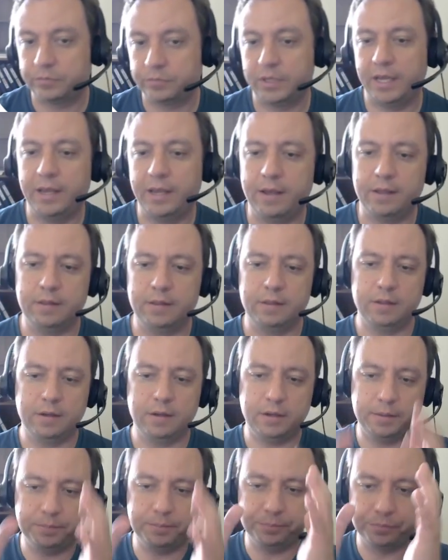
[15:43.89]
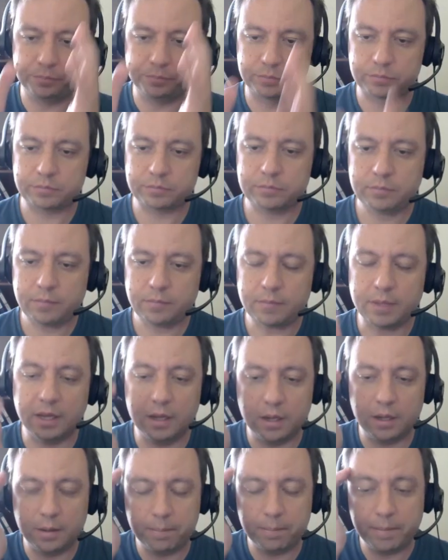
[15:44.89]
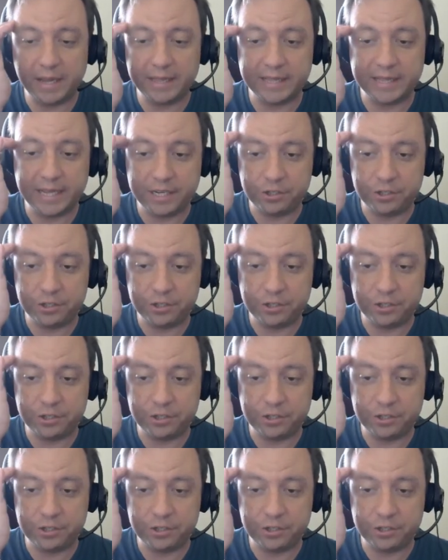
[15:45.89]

and band